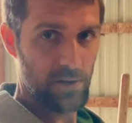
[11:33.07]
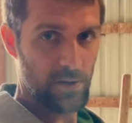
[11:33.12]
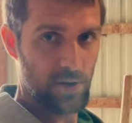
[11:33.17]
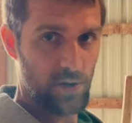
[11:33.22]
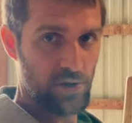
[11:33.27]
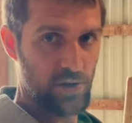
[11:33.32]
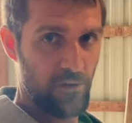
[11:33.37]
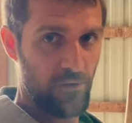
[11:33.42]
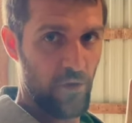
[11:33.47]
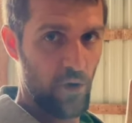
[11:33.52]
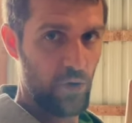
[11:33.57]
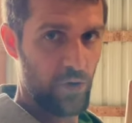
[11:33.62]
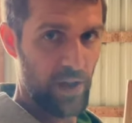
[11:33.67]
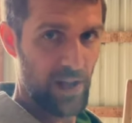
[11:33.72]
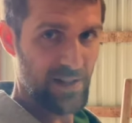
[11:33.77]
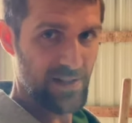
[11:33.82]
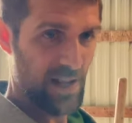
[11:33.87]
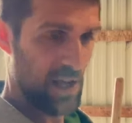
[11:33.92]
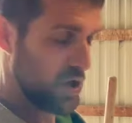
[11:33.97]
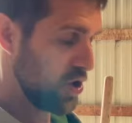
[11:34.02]
There's a few
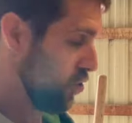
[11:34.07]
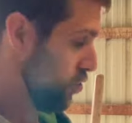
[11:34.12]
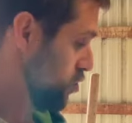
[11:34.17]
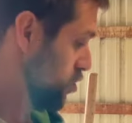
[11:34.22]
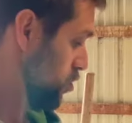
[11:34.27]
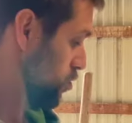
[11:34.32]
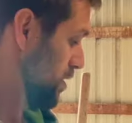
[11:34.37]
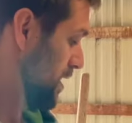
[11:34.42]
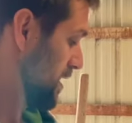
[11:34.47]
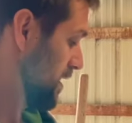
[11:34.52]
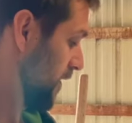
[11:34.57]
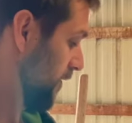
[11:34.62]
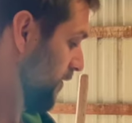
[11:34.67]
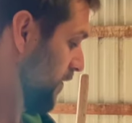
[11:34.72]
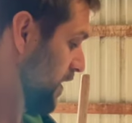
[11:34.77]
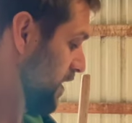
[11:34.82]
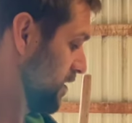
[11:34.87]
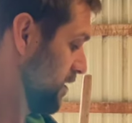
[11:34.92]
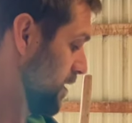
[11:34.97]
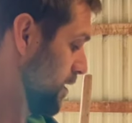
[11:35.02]
things that you do need to
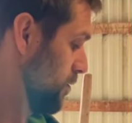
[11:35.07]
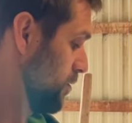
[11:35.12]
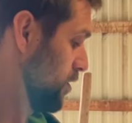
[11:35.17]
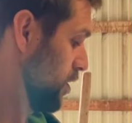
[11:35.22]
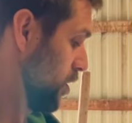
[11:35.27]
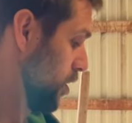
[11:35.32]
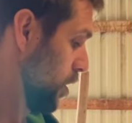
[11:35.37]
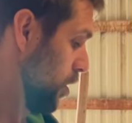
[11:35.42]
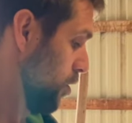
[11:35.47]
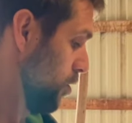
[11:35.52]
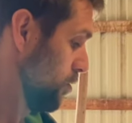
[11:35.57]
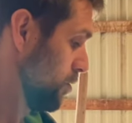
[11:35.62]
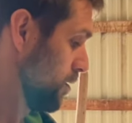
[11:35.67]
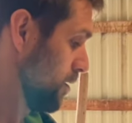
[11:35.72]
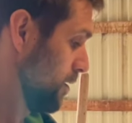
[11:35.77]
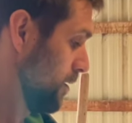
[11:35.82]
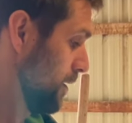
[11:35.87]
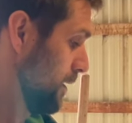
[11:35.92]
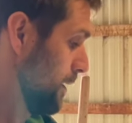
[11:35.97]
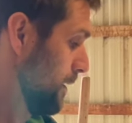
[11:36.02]
figure out your own,
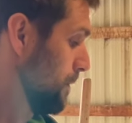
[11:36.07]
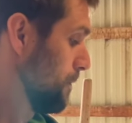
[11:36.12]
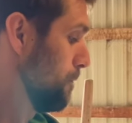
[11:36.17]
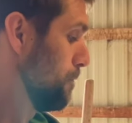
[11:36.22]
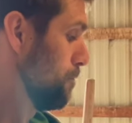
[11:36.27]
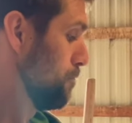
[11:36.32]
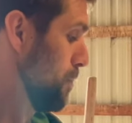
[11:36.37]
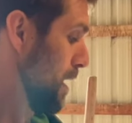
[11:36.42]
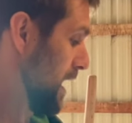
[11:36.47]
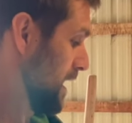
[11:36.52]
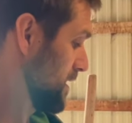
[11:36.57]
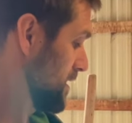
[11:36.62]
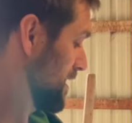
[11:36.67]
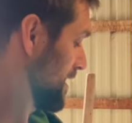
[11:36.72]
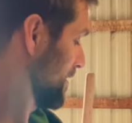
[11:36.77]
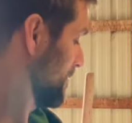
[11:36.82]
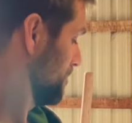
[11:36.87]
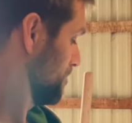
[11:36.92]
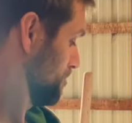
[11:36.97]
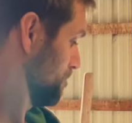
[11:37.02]
but
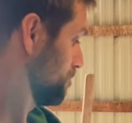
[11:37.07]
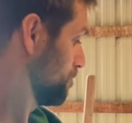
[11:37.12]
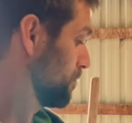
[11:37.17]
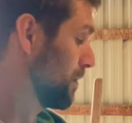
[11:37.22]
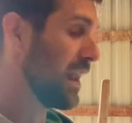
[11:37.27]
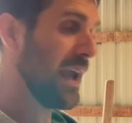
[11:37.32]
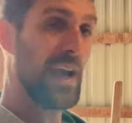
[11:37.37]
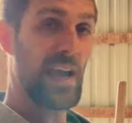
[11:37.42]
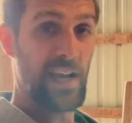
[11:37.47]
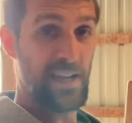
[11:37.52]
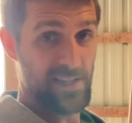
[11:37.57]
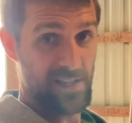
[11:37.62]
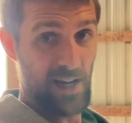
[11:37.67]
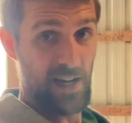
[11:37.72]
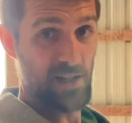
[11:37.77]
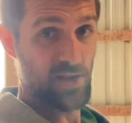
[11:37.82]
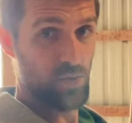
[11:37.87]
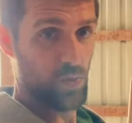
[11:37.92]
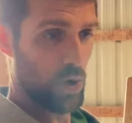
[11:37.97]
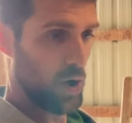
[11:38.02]
it
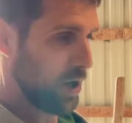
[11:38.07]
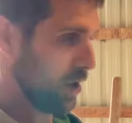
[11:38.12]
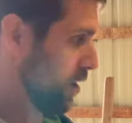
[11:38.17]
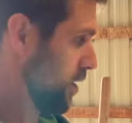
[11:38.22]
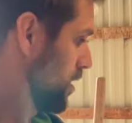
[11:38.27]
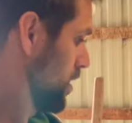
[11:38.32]
does work.